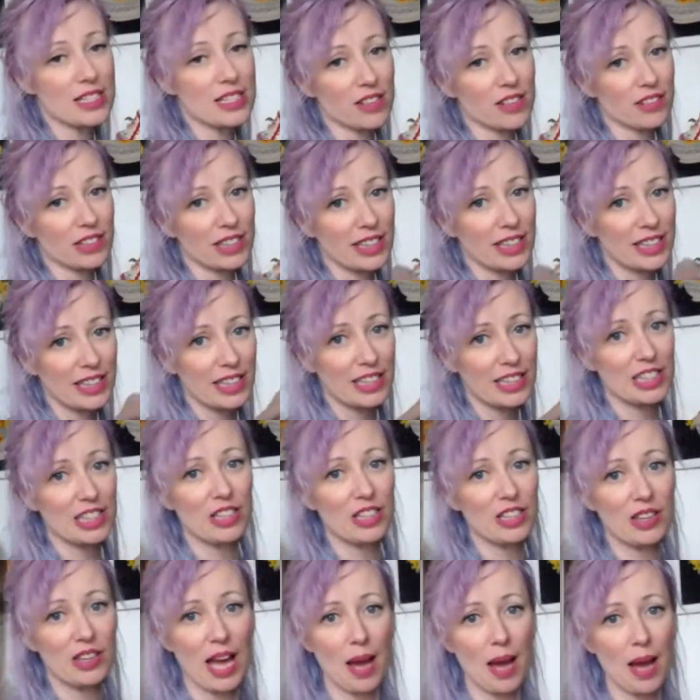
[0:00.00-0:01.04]
I really need to
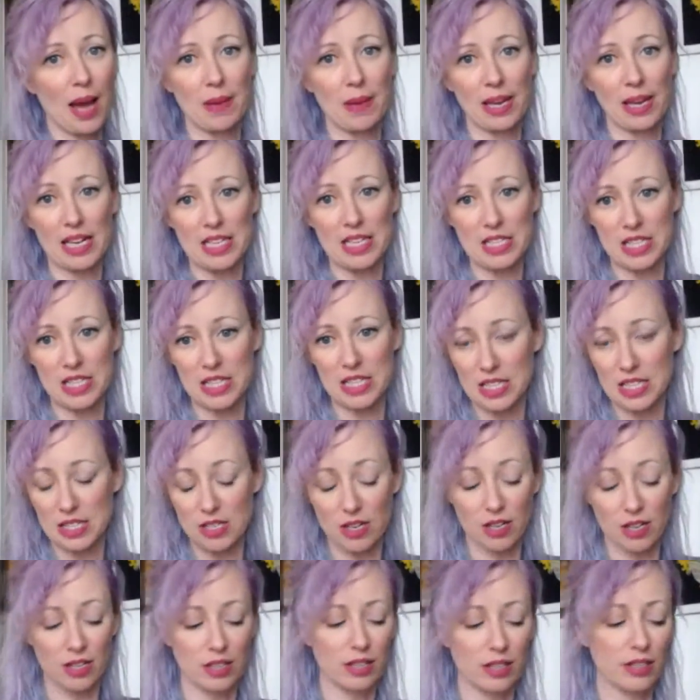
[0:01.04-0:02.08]
do that because this is
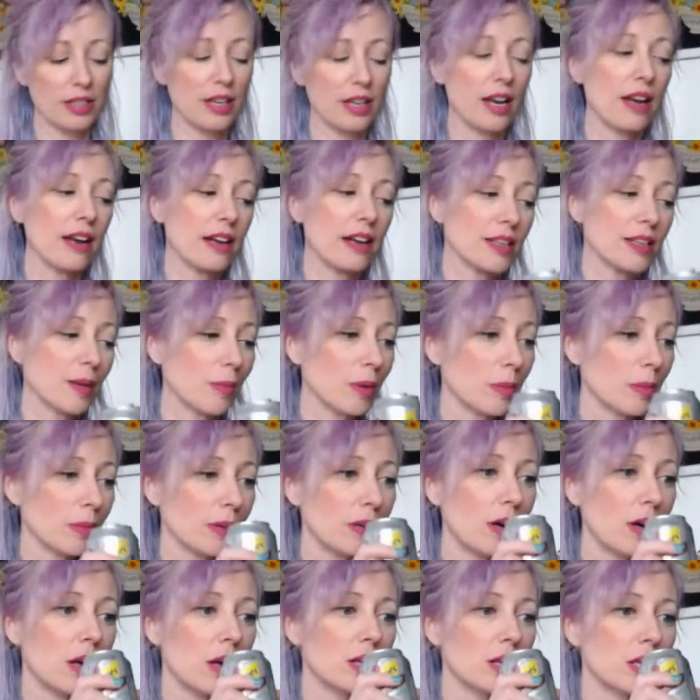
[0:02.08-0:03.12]
all unacceptable.